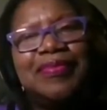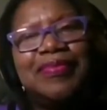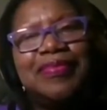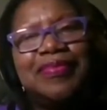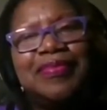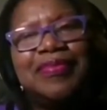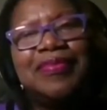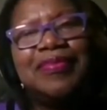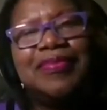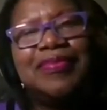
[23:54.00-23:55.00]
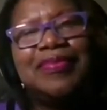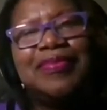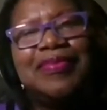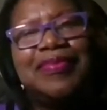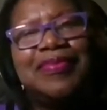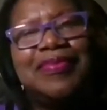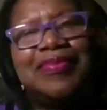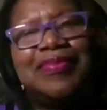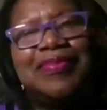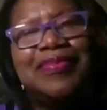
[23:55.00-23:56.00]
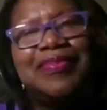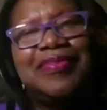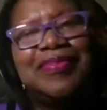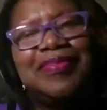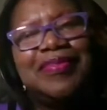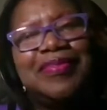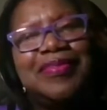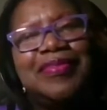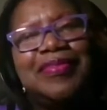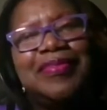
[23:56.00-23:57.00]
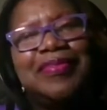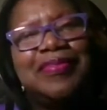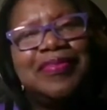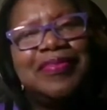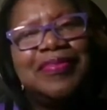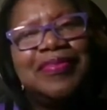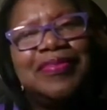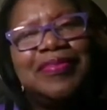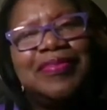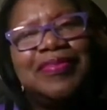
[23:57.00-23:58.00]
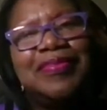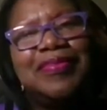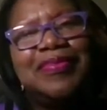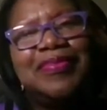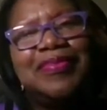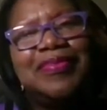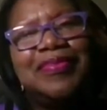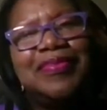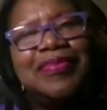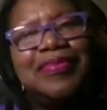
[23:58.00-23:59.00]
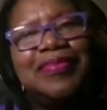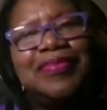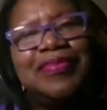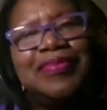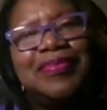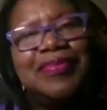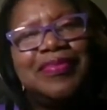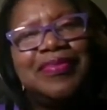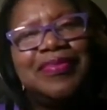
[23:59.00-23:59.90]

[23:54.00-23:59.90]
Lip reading: This person isn't speaking.